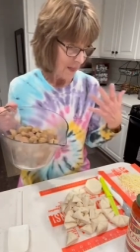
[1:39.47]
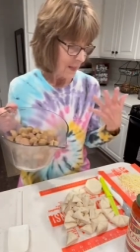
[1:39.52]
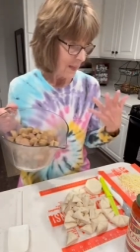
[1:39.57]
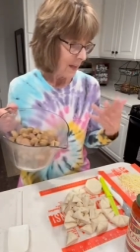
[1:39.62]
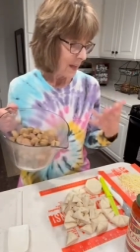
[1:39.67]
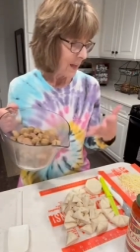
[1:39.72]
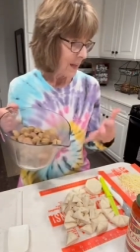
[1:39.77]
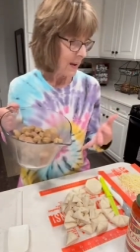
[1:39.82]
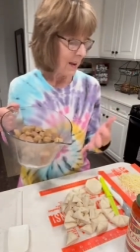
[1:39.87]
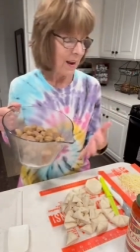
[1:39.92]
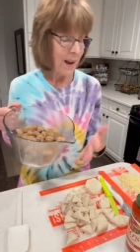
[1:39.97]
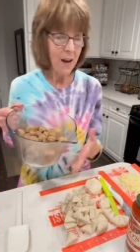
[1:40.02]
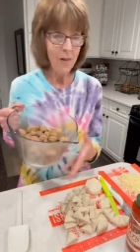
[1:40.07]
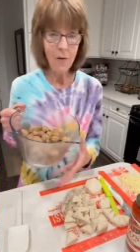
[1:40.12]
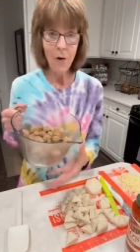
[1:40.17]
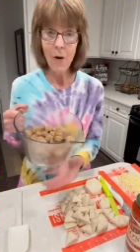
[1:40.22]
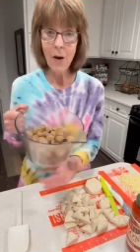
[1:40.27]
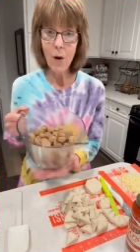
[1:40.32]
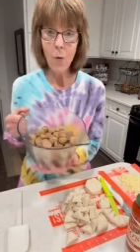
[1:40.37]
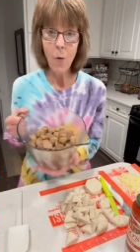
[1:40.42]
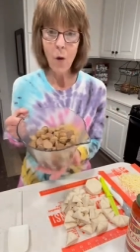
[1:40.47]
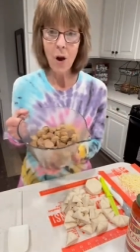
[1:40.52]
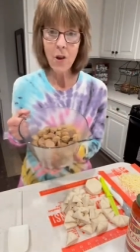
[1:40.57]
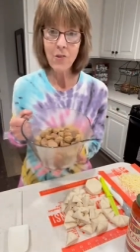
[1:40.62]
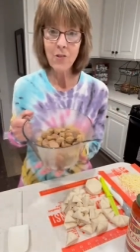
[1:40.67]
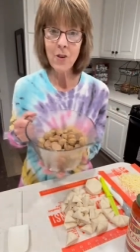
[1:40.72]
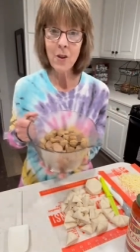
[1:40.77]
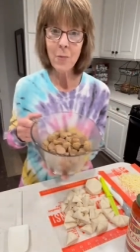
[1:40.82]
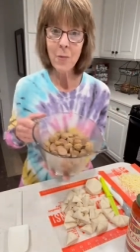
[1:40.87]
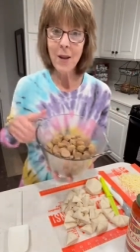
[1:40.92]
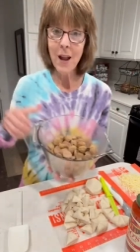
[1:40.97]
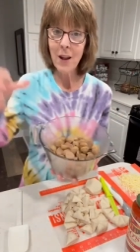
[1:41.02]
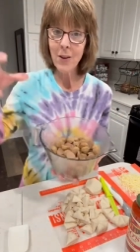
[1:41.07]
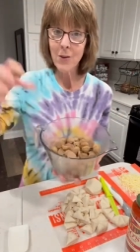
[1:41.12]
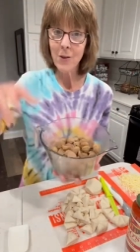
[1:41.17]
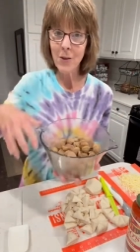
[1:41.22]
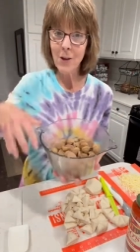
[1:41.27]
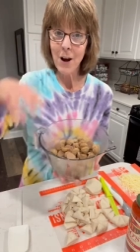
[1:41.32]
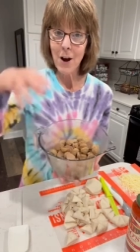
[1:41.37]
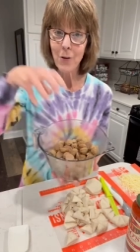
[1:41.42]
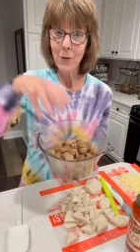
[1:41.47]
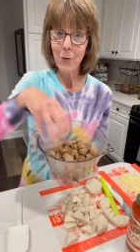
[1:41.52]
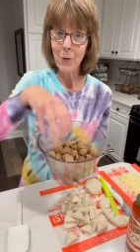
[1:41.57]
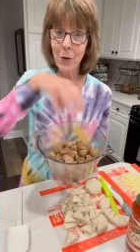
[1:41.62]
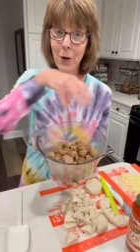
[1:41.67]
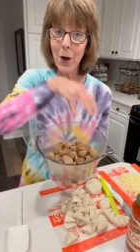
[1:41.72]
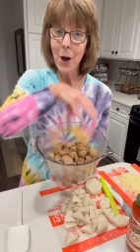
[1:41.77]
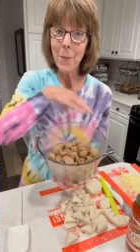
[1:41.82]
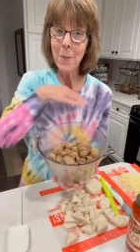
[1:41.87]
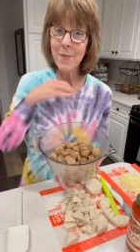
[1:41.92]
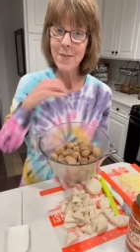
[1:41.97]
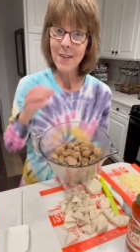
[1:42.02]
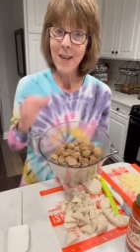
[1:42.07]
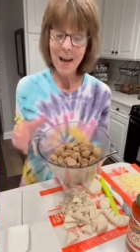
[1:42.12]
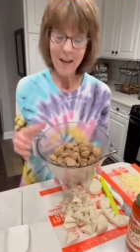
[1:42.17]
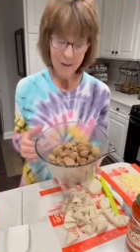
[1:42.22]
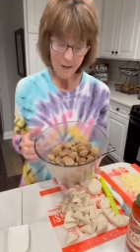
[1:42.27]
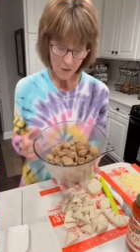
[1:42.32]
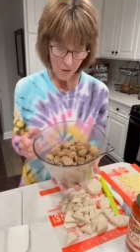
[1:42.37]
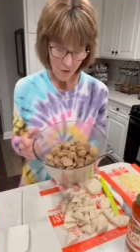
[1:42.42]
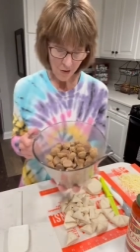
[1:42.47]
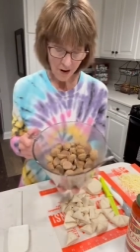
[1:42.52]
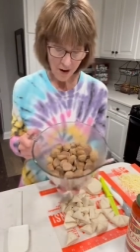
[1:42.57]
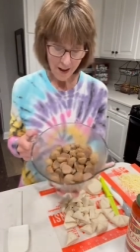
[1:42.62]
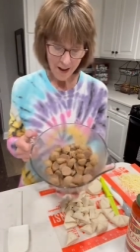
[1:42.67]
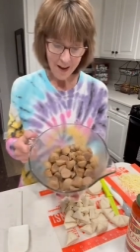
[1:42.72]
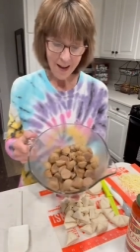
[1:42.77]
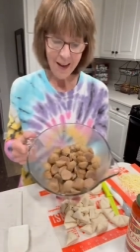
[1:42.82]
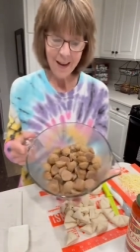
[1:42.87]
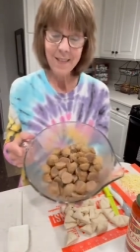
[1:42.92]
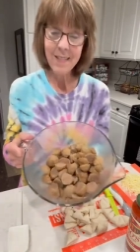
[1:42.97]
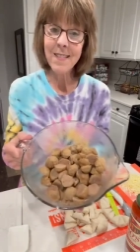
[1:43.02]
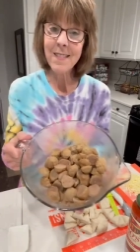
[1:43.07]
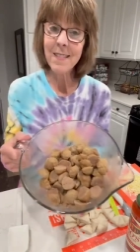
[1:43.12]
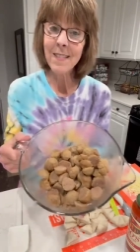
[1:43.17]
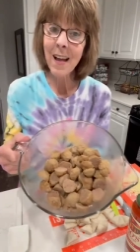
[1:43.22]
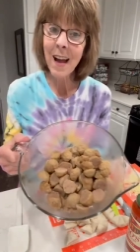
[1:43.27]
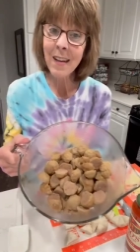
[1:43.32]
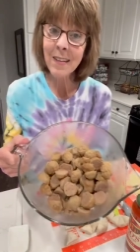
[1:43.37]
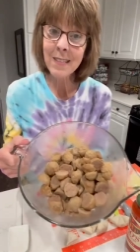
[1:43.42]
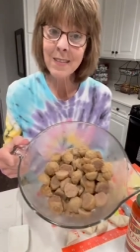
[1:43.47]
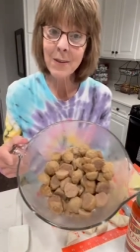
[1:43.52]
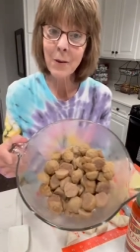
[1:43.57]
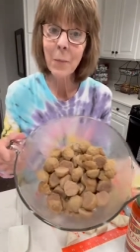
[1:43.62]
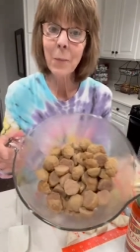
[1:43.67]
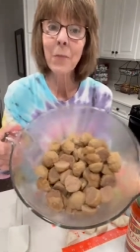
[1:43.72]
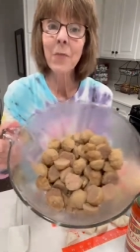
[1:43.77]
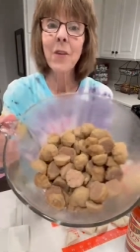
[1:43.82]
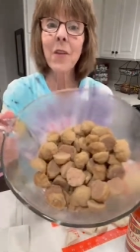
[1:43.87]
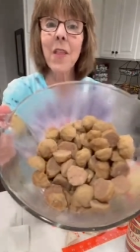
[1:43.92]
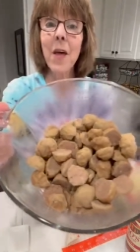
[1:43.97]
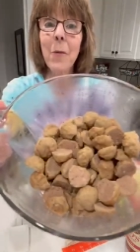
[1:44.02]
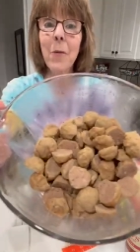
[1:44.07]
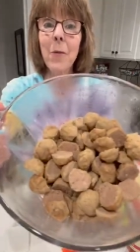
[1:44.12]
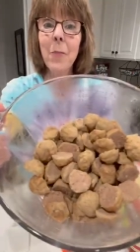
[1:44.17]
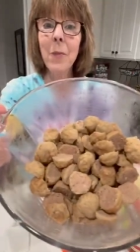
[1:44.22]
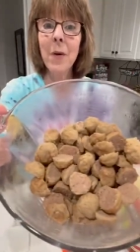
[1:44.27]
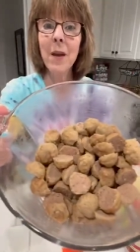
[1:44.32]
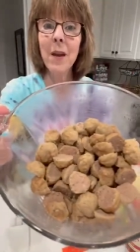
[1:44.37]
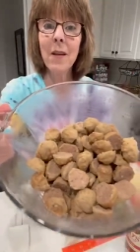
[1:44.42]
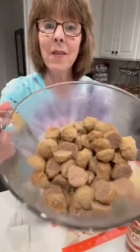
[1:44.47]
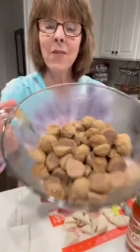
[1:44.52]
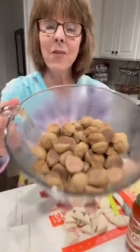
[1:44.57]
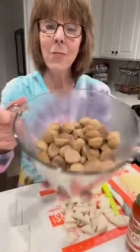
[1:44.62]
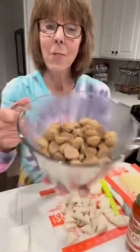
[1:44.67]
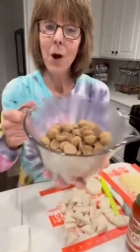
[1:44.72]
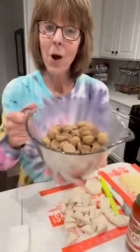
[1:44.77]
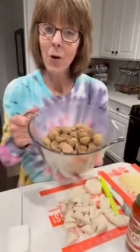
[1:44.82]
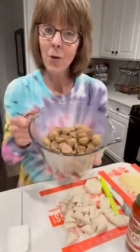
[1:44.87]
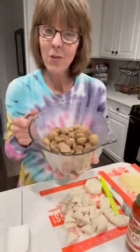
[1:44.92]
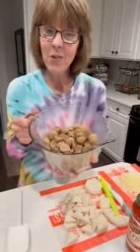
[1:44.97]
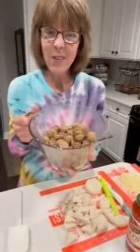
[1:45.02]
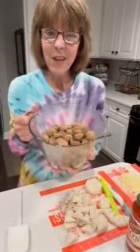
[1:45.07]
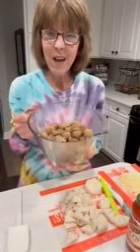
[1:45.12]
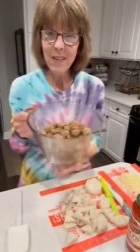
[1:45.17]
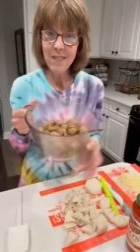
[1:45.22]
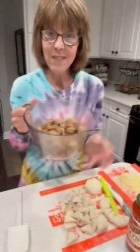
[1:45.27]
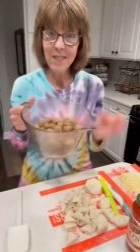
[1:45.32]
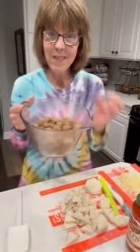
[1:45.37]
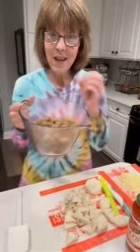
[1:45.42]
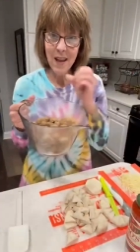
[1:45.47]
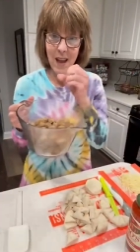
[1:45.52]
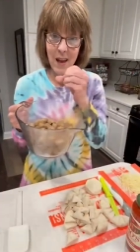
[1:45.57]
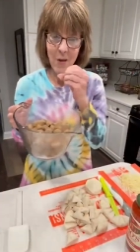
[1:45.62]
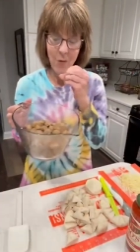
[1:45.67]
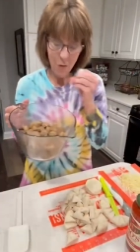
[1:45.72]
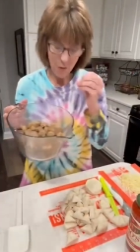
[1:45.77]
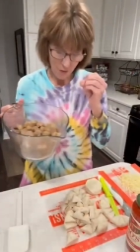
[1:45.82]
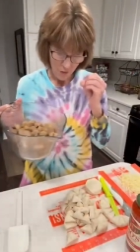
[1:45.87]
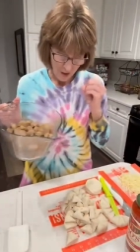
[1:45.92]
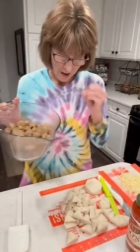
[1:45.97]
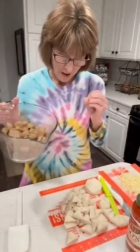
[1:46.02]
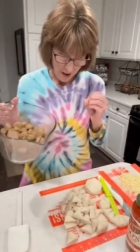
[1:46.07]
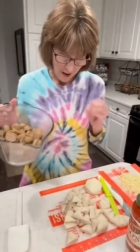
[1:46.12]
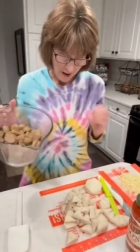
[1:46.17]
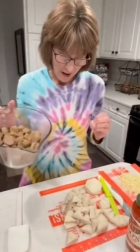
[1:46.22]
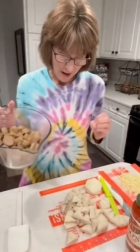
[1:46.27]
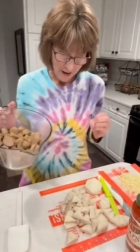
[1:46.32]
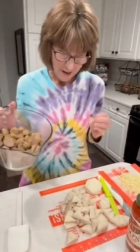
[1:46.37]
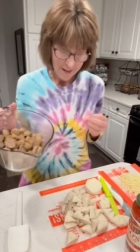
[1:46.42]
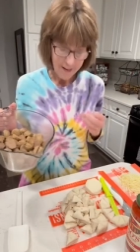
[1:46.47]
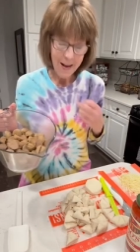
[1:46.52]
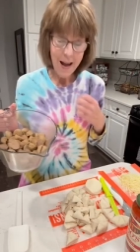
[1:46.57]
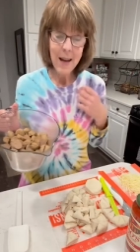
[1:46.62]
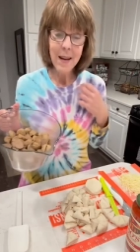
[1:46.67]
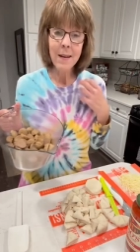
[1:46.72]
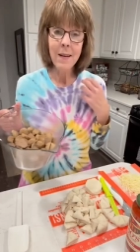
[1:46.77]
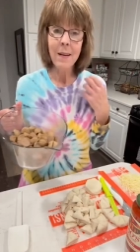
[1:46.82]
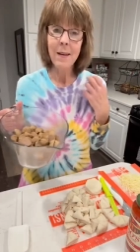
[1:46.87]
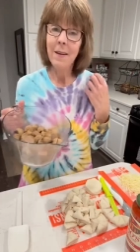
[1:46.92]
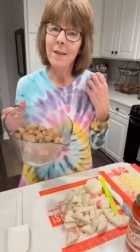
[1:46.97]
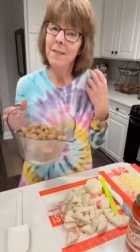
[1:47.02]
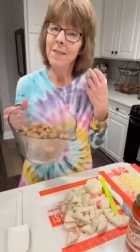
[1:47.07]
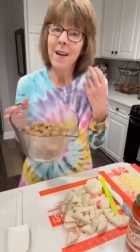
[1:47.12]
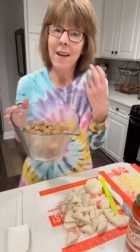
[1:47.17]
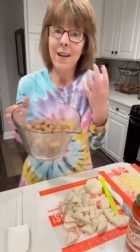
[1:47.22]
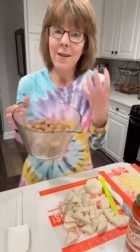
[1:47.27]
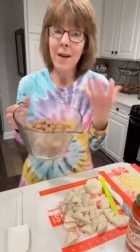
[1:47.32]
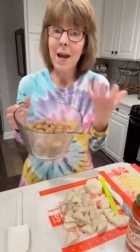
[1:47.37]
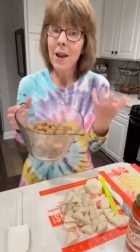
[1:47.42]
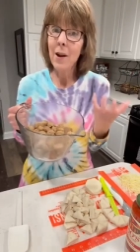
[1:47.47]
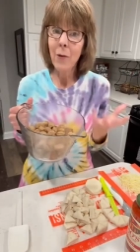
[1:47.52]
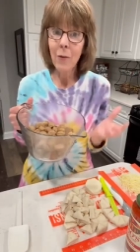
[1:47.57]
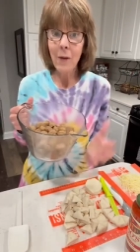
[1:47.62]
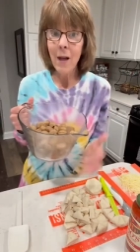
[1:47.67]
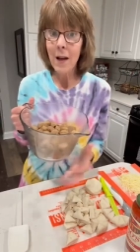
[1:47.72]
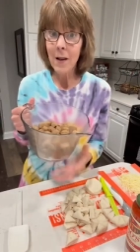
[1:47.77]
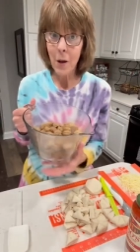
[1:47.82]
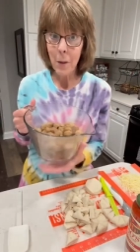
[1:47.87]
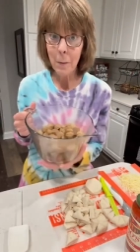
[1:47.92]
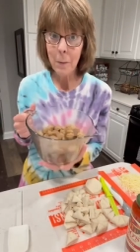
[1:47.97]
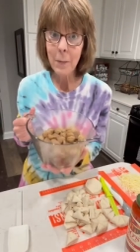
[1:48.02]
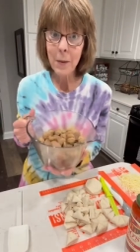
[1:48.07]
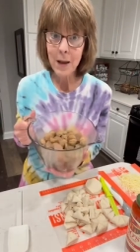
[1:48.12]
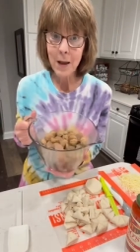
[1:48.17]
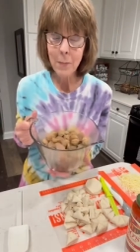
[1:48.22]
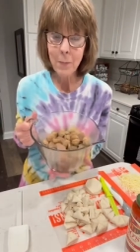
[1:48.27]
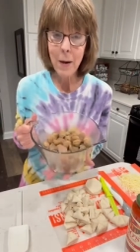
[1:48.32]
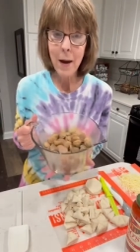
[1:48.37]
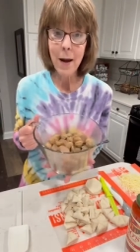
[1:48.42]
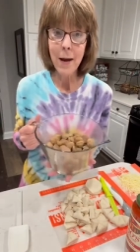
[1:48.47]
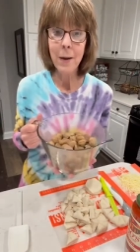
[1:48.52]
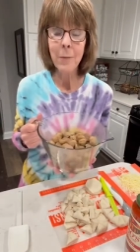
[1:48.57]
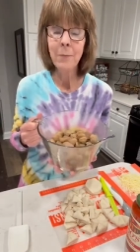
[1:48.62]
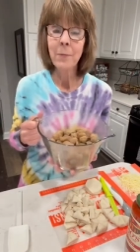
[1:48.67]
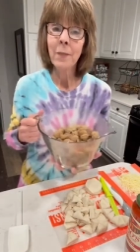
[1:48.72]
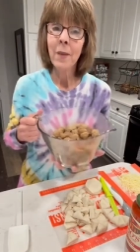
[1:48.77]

then I've already washed it, but I took our little cup slicer and sliced them so they would be in smaller sizes. I don't, it's kind of, I don't like a big bite.